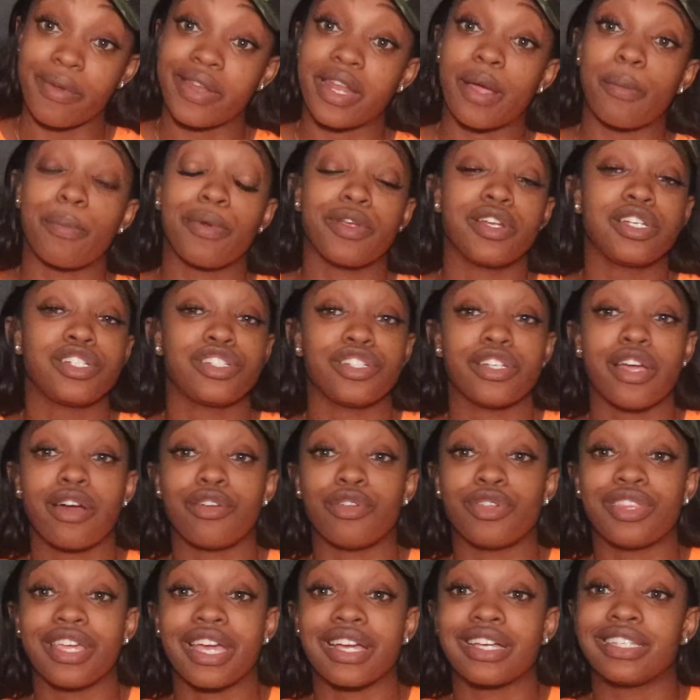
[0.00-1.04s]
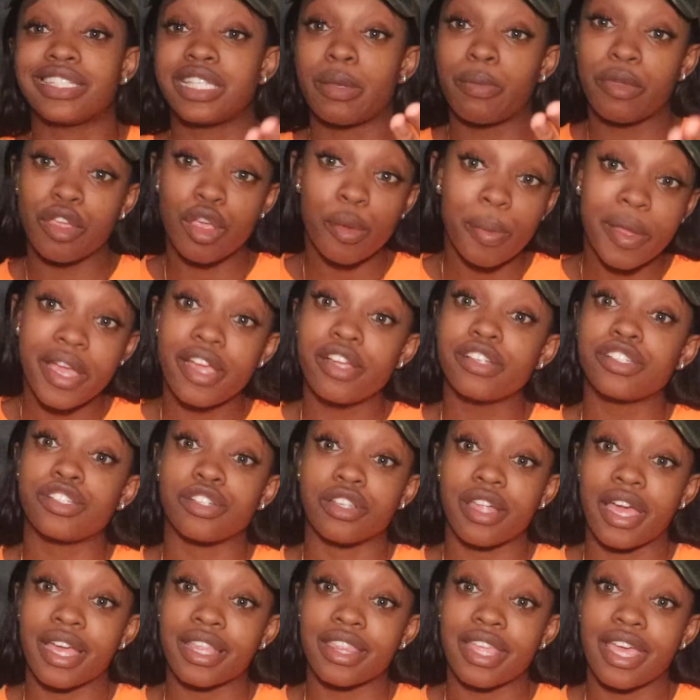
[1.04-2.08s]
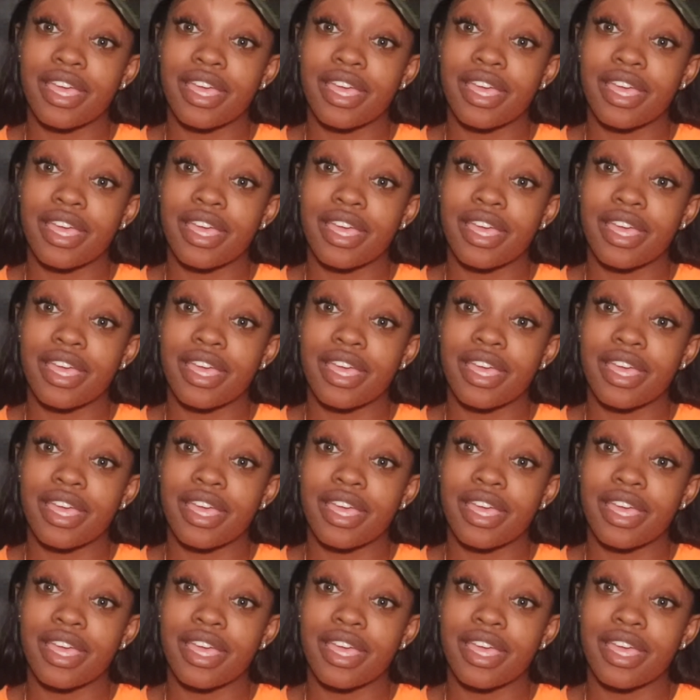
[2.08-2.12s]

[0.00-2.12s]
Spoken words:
And I'm pretty sure y'all know that because some of your parents are like